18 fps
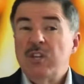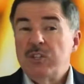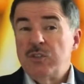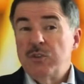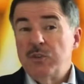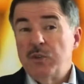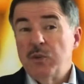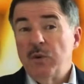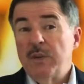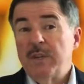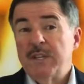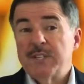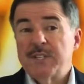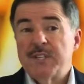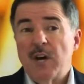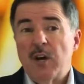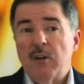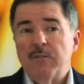Do you do it
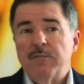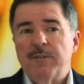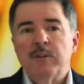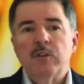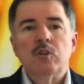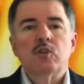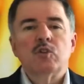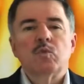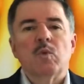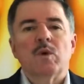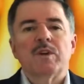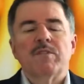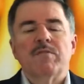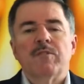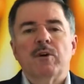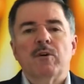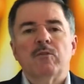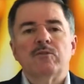yourself and use one
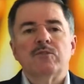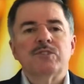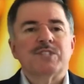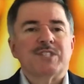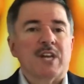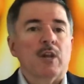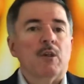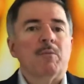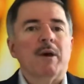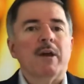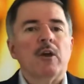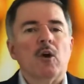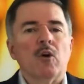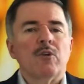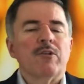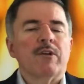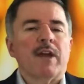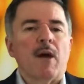of those
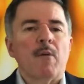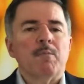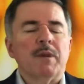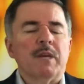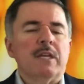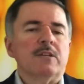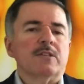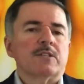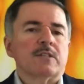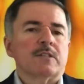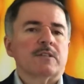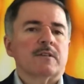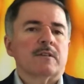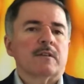sell-by-owner companies?